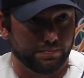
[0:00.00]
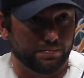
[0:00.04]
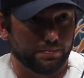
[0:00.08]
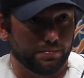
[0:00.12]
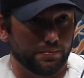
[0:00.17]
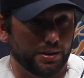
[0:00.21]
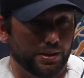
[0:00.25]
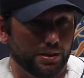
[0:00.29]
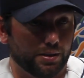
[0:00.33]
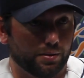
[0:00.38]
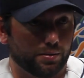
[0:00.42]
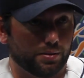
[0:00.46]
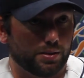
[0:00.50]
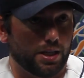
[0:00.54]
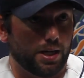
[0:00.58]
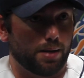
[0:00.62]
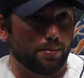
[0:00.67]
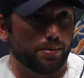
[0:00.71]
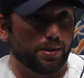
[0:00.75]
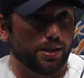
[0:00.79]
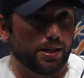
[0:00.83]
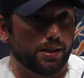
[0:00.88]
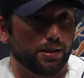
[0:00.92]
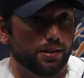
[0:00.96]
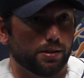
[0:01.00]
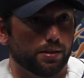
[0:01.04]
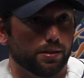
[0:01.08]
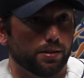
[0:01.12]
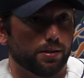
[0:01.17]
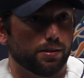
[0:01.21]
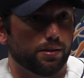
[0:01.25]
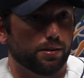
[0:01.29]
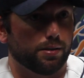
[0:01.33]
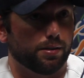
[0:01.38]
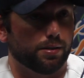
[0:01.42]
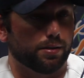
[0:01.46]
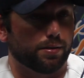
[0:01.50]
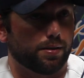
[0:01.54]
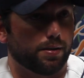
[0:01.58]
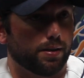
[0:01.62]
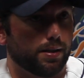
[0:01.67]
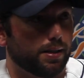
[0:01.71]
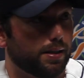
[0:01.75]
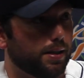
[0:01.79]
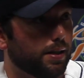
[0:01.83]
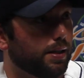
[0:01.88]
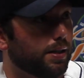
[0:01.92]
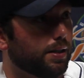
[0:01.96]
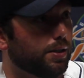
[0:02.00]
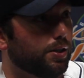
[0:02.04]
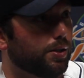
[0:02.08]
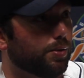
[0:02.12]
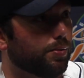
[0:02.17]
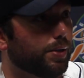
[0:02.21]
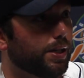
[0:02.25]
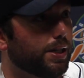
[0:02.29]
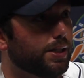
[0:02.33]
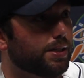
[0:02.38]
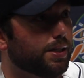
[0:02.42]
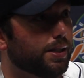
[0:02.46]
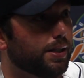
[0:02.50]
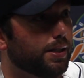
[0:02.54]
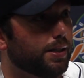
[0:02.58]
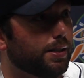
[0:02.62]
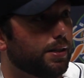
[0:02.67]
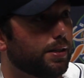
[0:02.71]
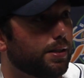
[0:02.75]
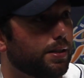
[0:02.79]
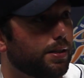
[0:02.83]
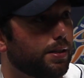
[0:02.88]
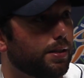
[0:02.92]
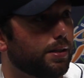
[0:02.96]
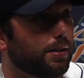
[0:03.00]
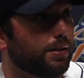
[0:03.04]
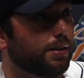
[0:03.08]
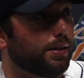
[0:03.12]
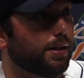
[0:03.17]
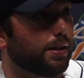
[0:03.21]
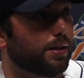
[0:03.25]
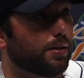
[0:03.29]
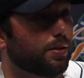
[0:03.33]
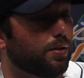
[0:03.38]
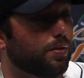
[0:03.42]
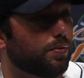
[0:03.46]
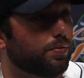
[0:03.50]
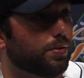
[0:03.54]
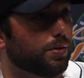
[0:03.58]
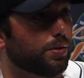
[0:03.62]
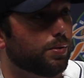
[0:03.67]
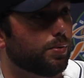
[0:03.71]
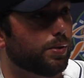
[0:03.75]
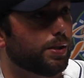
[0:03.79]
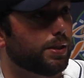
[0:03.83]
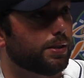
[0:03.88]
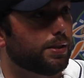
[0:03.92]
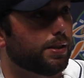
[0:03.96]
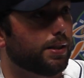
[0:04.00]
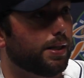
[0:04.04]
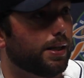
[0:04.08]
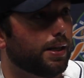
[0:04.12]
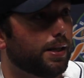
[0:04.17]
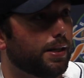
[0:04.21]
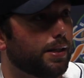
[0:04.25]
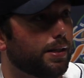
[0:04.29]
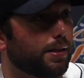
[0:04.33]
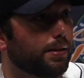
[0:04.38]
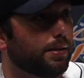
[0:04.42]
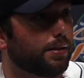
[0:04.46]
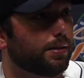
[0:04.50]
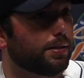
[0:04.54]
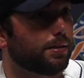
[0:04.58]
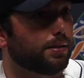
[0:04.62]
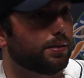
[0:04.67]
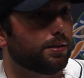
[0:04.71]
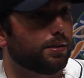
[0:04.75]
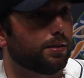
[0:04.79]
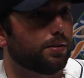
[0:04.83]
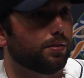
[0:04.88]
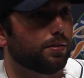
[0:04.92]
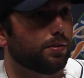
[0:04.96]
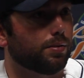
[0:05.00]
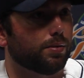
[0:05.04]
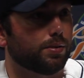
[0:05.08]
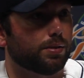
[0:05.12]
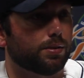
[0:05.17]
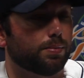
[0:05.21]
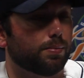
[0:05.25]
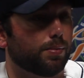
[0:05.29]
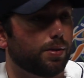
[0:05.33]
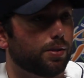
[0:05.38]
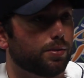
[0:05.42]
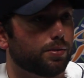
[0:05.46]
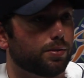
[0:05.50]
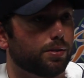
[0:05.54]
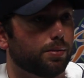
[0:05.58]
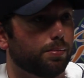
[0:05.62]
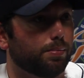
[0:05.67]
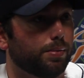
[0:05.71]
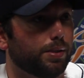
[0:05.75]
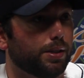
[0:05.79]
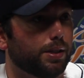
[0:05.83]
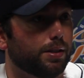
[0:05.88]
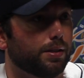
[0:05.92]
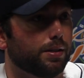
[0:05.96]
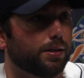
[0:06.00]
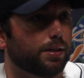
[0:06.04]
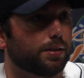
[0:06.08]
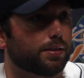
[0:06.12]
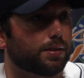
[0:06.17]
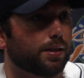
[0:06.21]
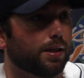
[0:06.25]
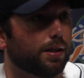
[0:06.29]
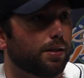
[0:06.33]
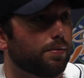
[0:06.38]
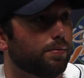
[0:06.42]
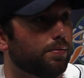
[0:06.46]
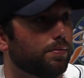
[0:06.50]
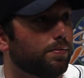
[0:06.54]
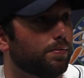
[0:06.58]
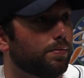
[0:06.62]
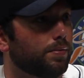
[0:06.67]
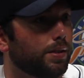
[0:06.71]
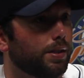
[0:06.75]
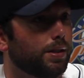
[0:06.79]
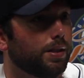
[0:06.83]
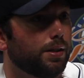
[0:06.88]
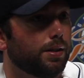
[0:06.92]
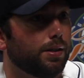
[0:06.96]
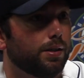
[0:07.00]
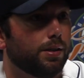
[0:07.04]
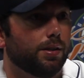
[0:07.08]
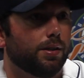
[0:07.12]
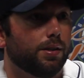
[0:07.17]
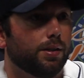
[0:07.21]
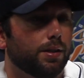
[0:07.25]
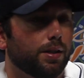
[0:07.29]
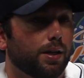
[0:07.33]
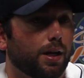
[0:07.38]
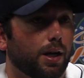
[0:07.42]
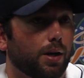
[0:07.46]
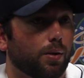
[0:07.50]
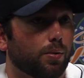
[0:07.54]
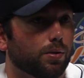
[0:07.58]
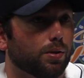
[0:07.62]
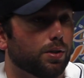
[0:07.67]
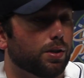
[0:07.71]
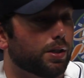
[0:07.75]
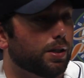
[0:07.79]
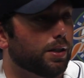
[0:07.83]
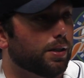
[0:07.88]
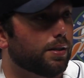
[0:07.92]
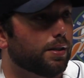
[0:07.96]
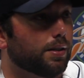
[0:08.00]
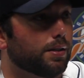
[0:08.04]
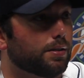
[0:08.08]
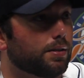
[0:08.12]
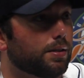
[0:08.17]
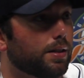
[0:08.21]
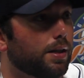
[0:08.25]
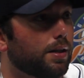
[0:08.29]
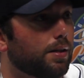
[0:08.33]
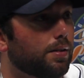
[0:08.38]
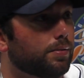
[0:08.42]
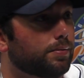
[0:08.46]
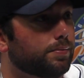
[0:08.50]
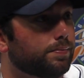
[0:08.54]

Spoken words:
you know, dominate your thinking and your reasoning. You got to go for the win today because you don't know what tomorrow's going to be. And that's kind of how we're looking at things now.